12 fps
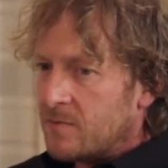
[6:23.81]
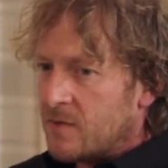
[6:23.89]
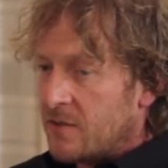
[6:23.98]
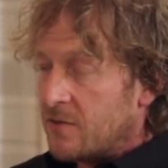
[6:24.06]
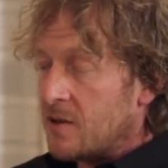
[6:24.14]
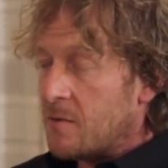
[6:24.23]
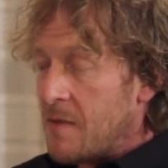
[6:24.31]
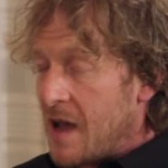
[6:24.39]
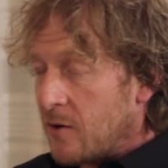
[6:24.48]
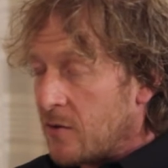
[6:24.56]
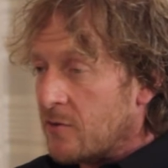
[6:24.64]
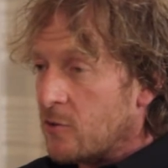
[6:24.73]
different
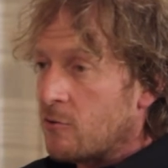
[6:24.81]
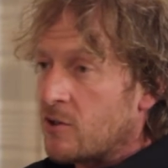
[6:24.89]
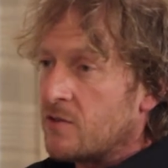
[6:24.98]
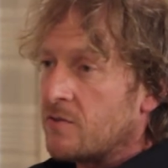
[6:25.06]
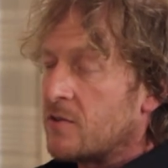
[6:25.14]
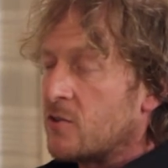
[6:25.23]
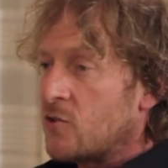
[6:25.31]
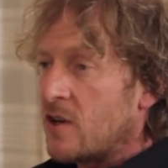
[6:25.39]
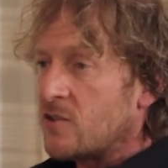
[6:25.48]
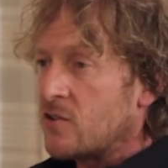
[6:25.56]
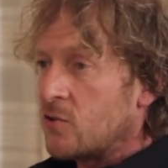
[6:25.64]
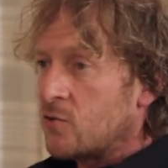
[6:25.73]
amount of aggression for the
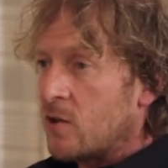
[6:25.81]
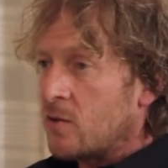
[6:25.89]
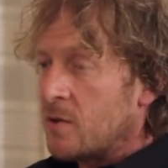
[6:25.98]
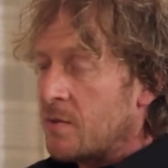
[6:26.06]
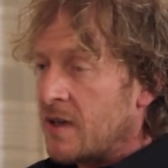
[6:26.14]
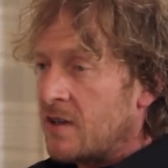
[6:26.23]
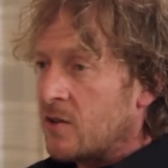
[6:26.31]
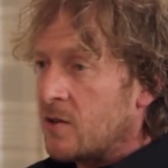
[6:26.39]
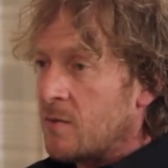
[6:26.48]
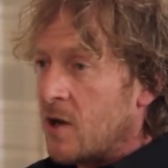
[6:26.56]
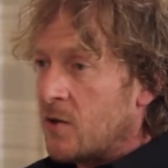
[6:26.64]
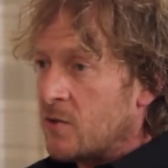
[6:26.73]
traction control depending on the
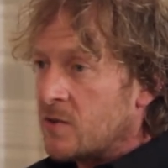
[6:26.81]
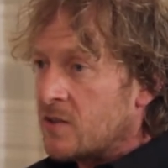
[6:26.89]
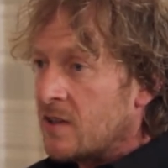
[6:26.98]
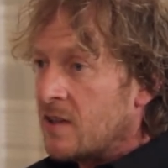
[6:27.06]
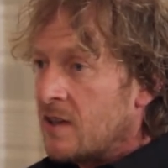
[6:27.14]
modes.